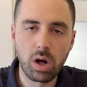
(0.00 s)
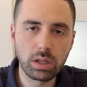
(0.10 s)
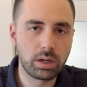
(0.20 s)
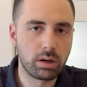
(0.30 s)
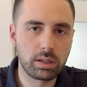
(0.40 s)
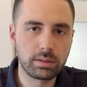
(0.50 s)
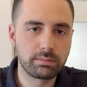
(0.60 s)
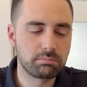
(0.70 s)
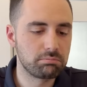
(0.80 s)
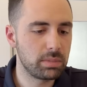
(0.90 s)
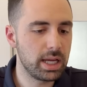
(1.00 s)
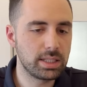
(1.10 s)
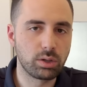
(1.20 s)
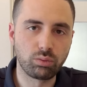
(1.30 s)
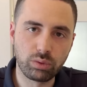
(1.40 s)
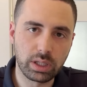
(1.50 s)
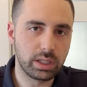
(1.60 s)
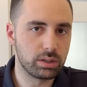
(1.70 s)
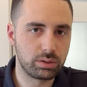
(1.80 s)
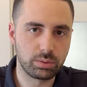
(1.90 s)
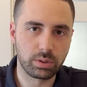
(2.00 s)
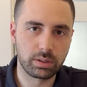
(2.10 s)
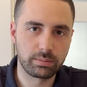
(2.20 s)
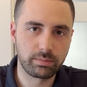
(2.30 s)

All in all, it's a really good tool.